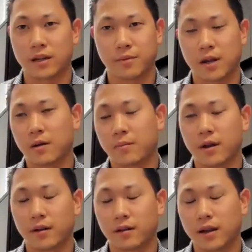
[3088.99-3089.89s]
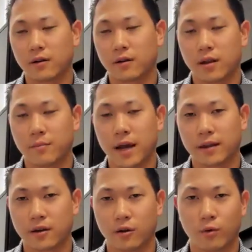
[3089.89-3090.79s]
Depending upon the lender and the
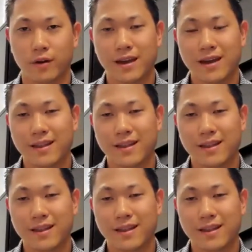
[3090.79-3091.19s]
bank that you're with,